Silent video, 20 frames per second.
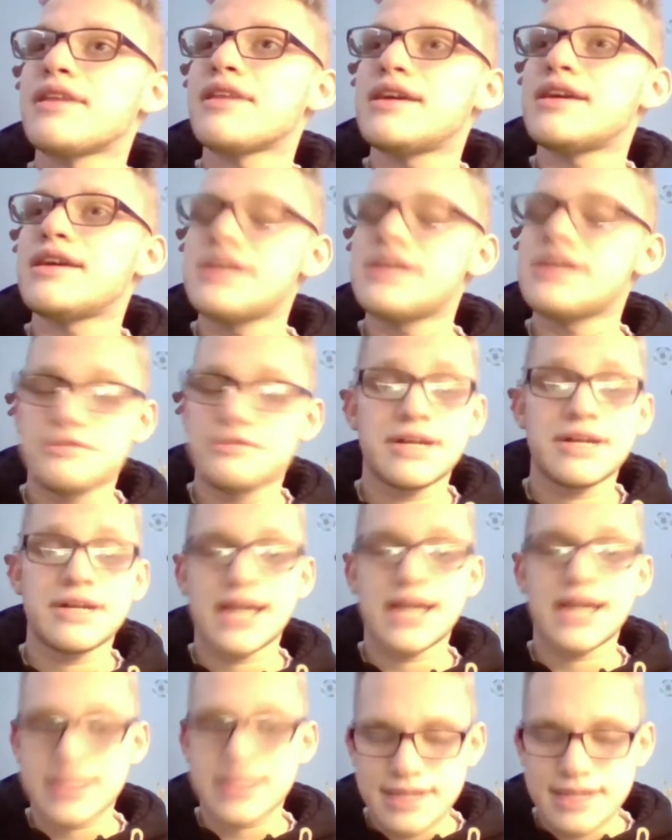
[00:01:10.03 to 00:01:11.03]
He's already
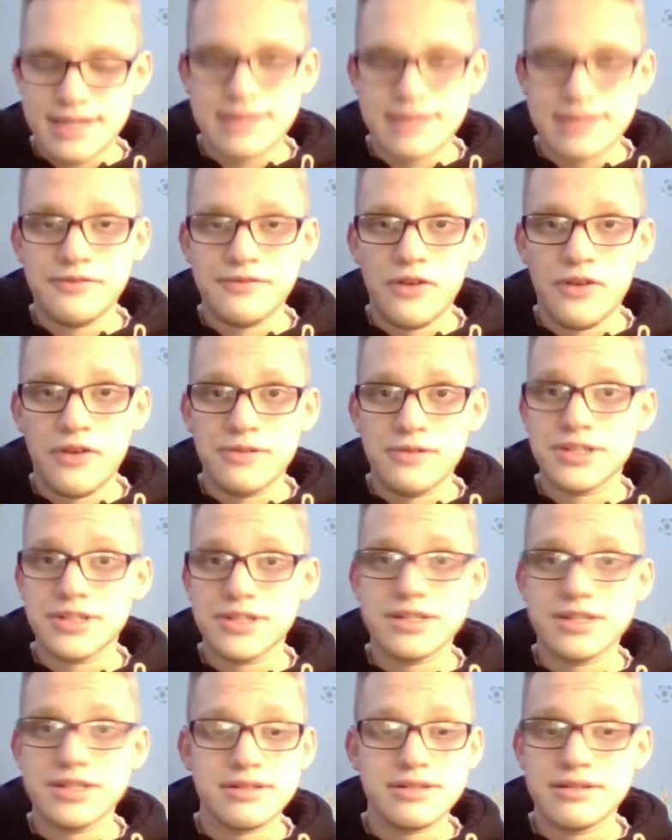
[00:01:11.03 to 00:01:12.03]
at Season 4, which
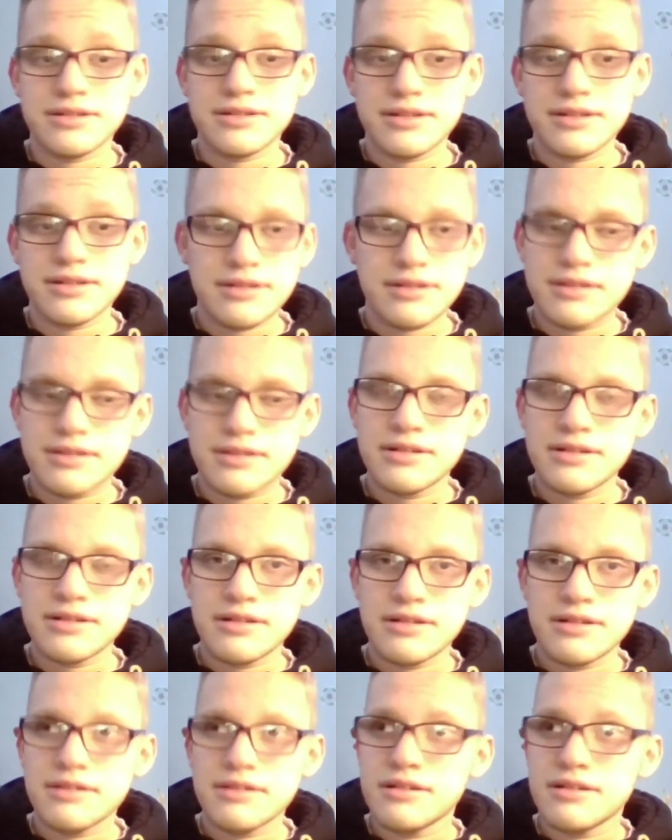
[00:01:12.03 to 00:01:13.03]
is
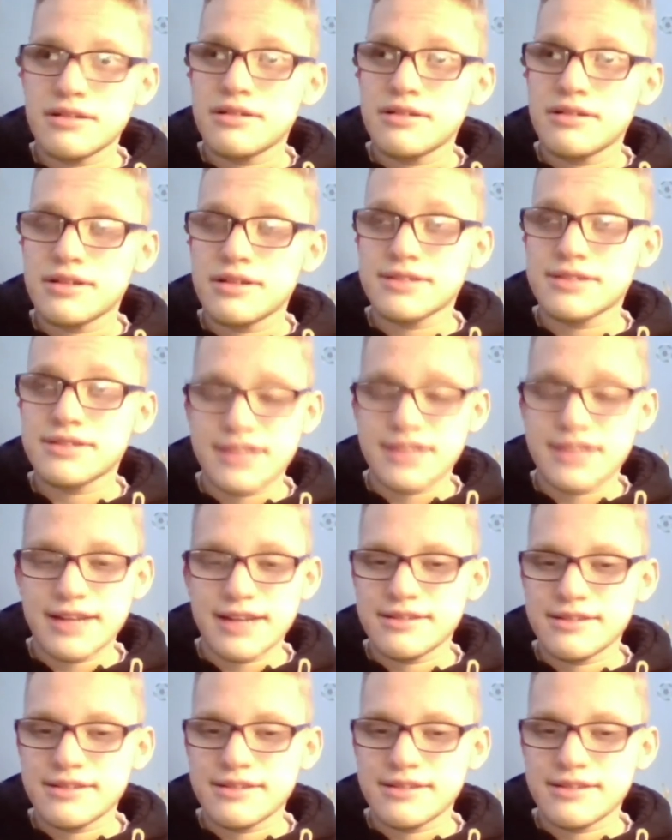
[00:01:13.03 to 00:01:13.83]
insane.